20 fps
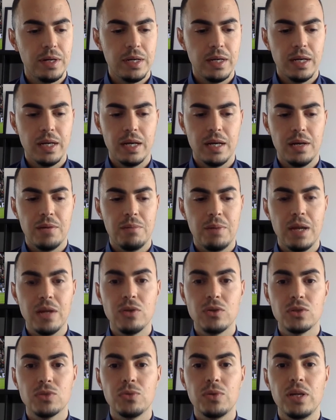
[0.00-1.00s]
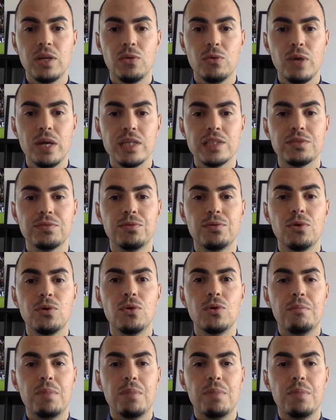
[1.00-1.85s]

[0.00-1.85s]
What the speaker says: Blanco's really wasteful,